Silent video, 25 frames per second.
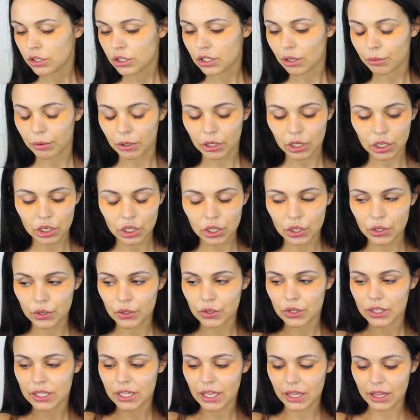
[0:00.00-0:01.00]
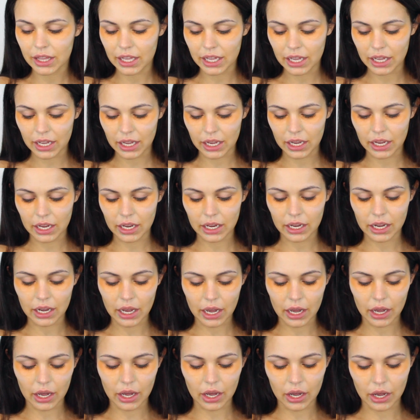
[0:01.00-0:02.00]
So I'm going to use
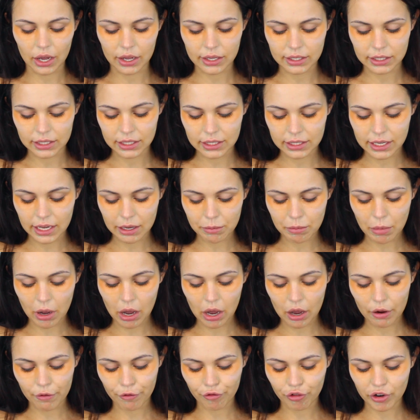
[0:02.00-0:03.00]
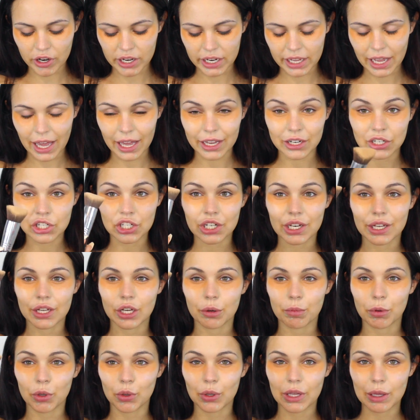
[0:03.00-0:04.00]
the Sigma 3D HD
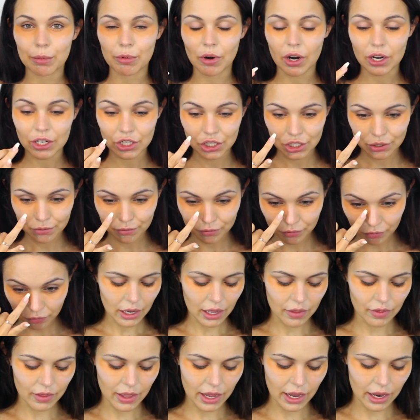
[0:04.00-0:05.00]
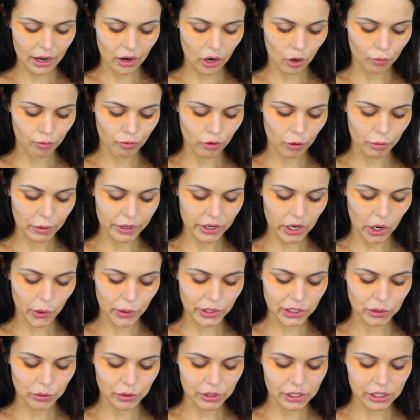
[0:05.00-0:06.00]
Kabuki brush, and then I'll probably go
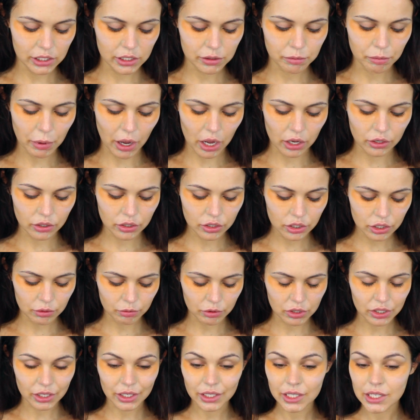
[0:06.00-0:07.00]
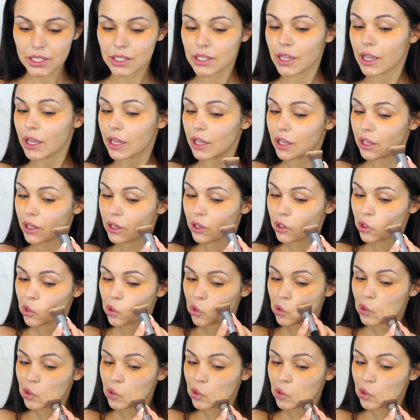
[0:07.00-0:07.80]
into a sponge. I'm just going to see.